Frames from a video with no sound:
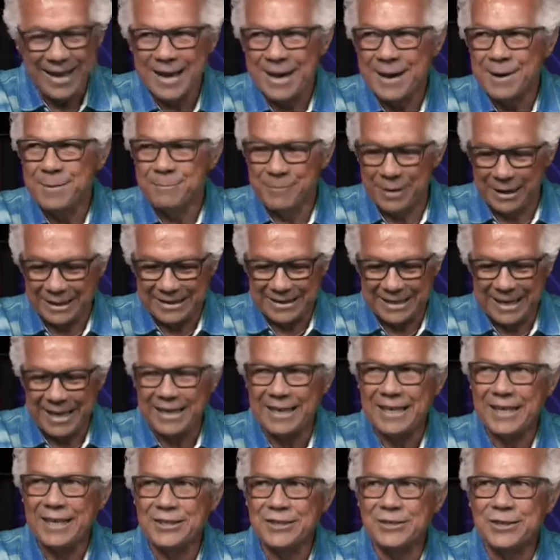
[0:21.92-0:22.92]
My take,
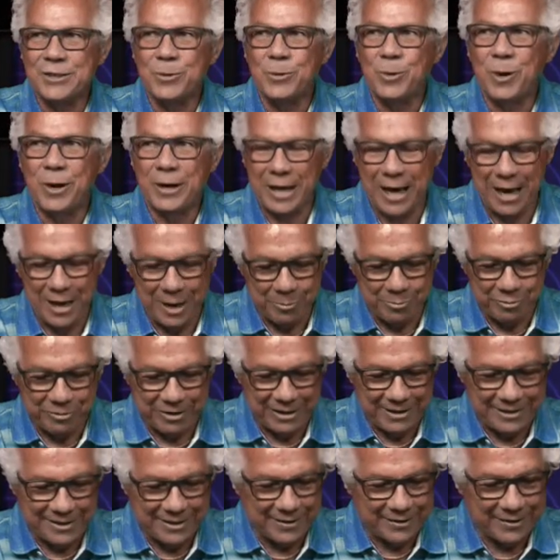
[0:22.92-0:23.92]
you still want higher
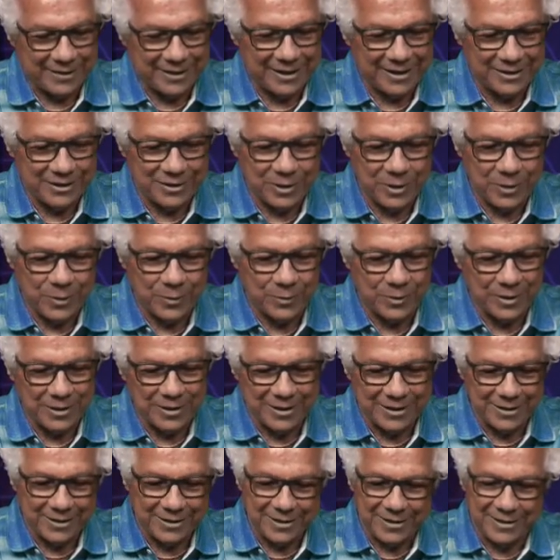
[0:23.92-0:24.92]
price out here. So uh,
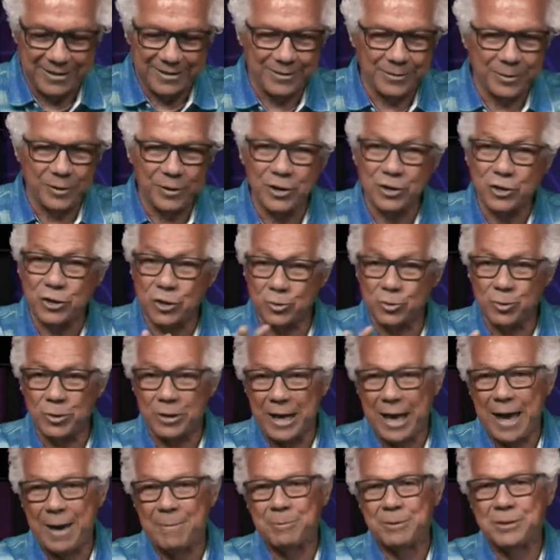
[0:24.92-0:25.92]
this is this is what
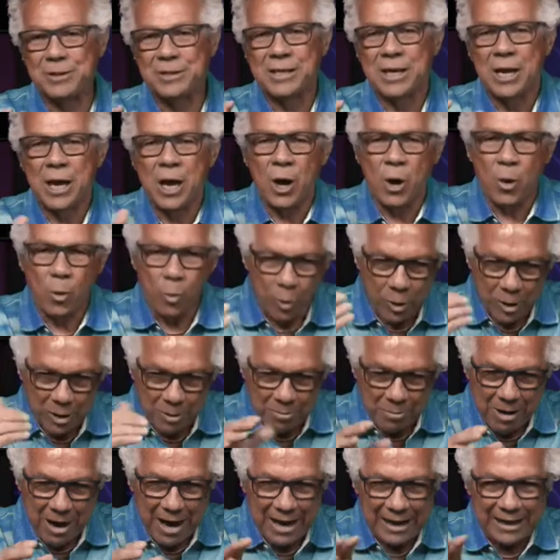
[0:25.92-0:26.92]
happens with a
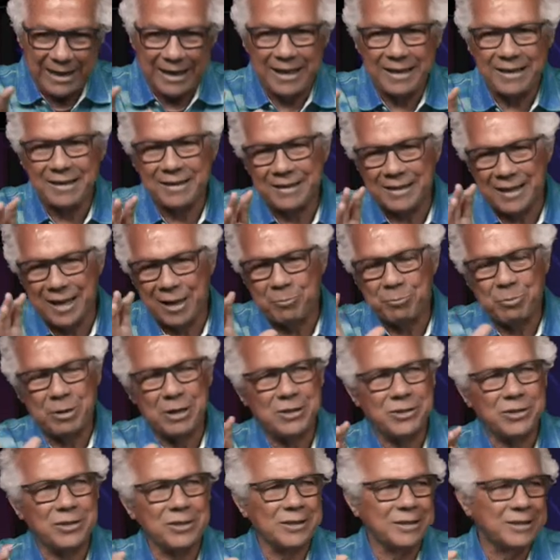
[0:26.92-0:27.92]
market that
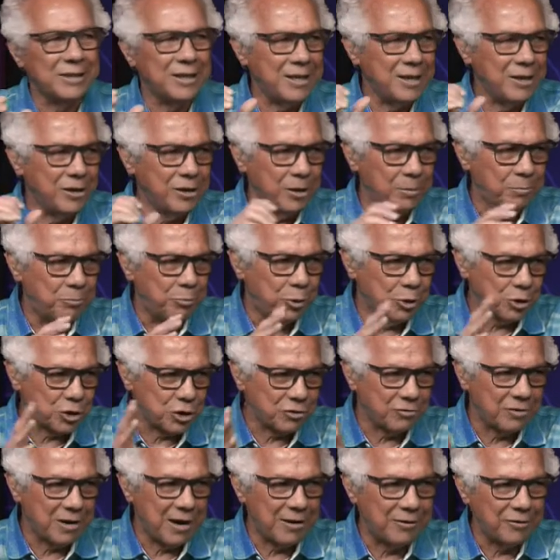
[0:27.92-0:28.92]
basically you can push
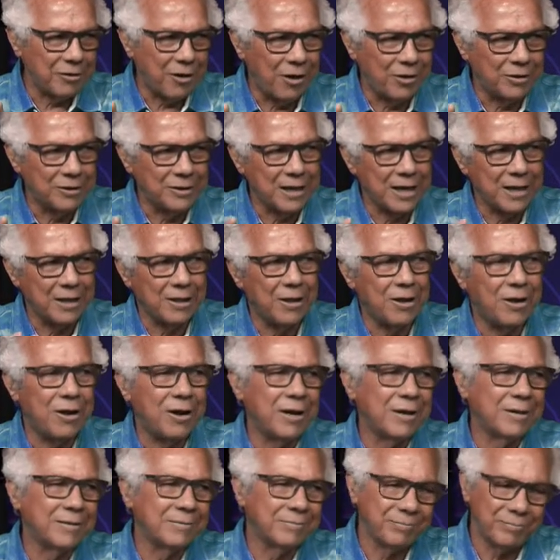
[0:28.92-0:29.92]
around all day
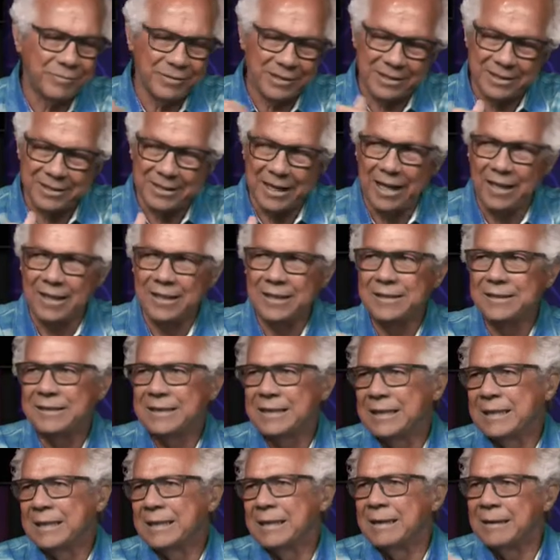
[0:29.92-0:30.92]
long, sell it,
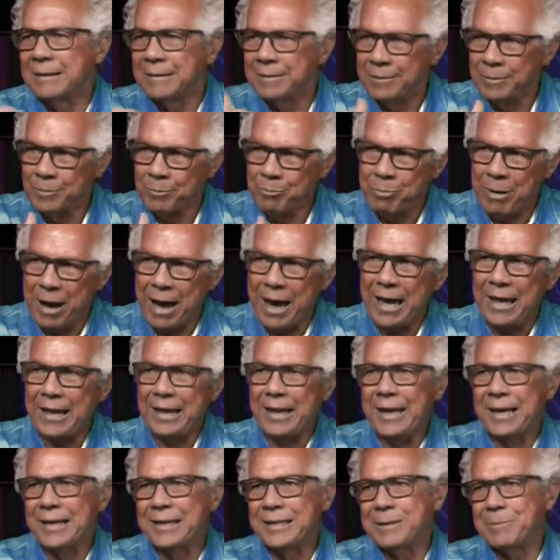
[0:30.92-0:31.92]
buy it
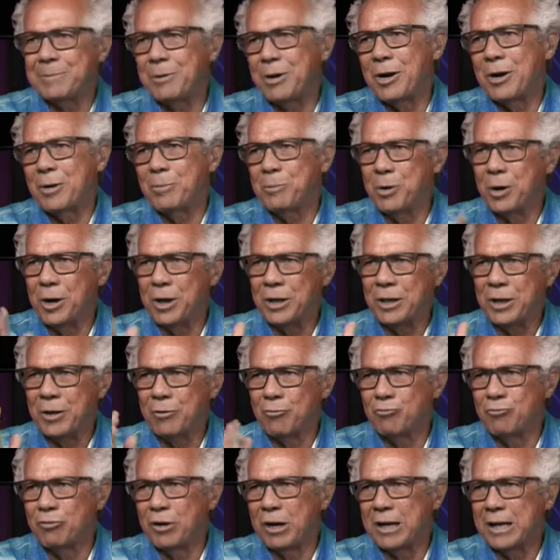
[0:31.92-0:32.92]
again tomorrow morning,
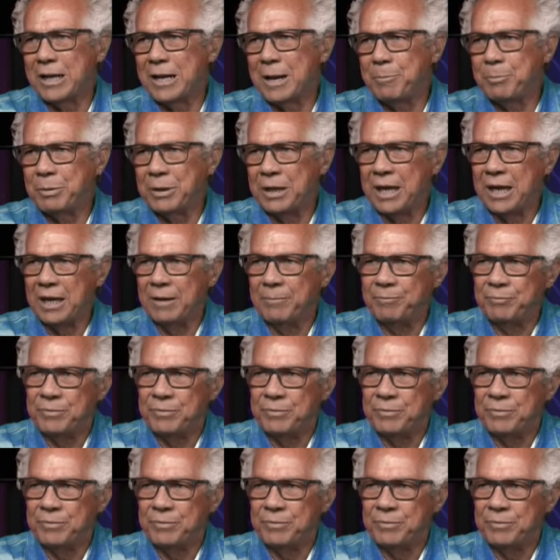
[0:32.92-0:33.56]
and run it up again.